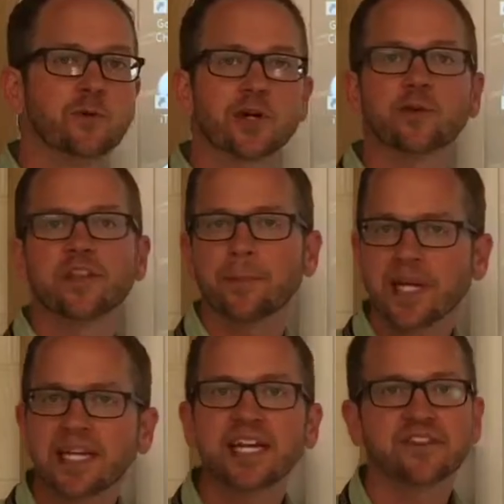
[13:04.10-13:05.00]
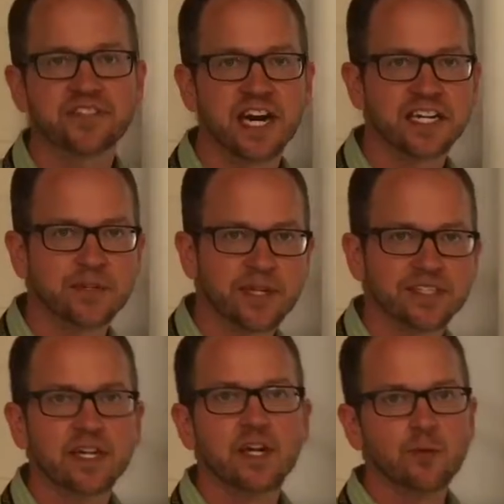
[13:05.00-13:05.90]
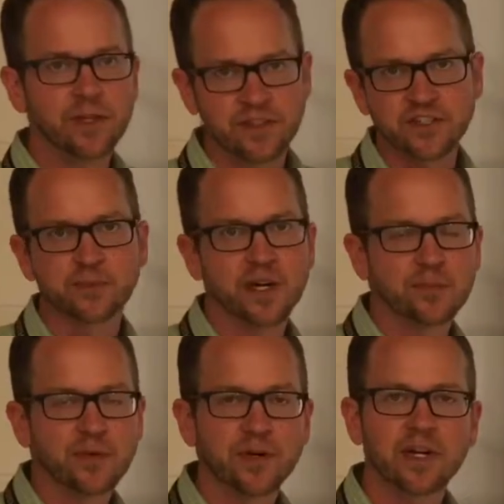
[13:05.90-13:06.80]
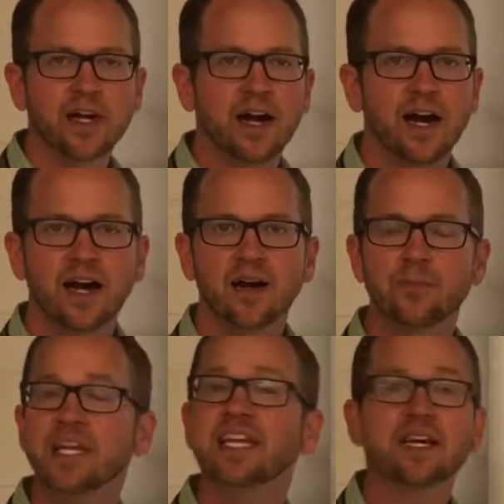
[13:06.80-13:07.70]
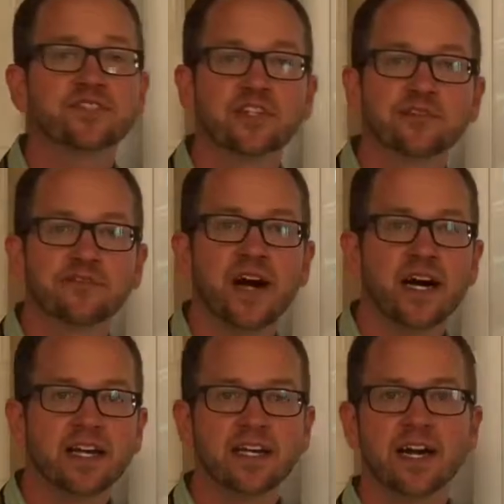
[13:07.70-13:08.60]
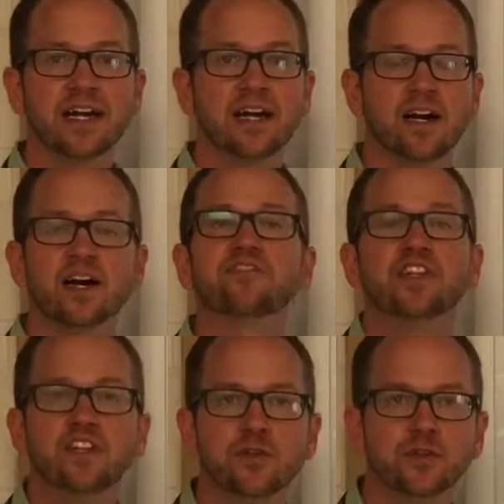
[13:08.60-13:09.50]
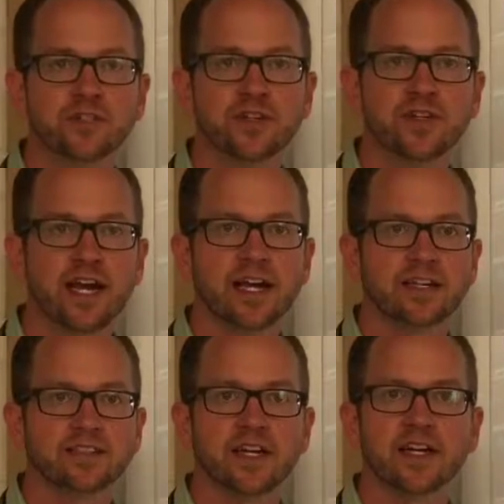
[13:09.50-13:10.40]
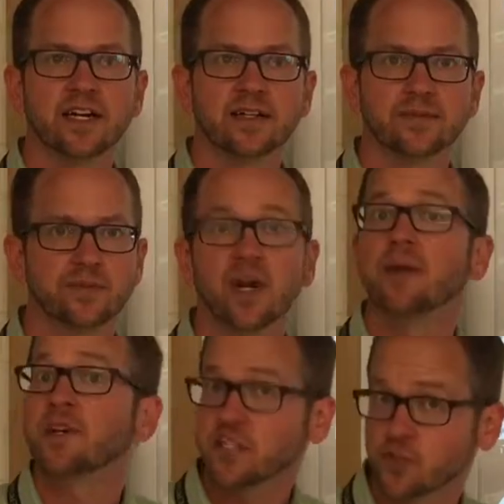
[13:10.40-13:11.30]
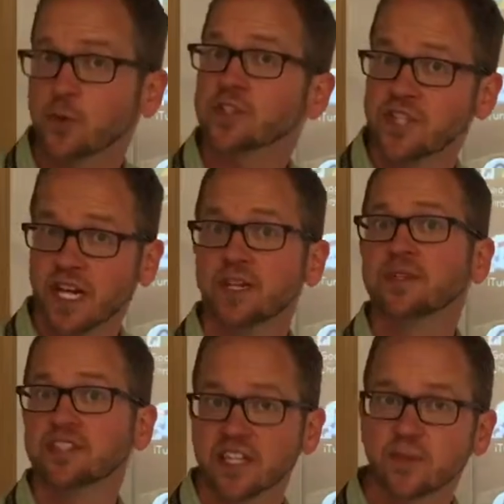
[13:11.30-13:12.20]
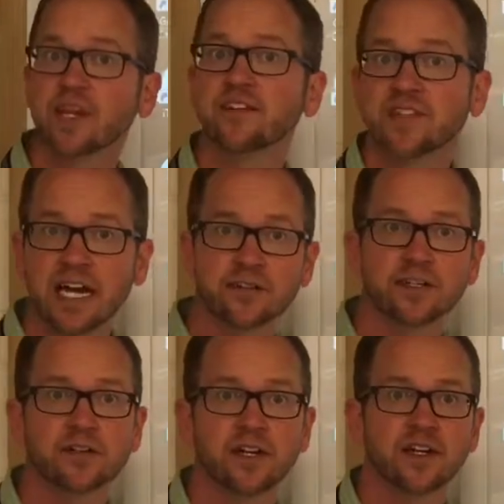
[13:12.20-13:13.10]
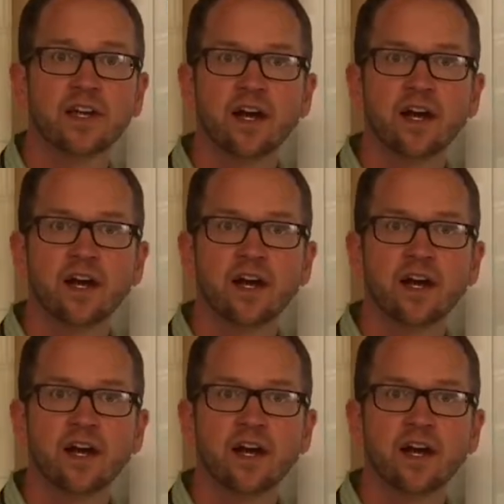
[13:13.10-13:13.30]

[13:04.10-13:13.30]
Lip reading: work with a PDF document with your Smart Board. PDFs you'll find often used as primary source documents that you may have downloaded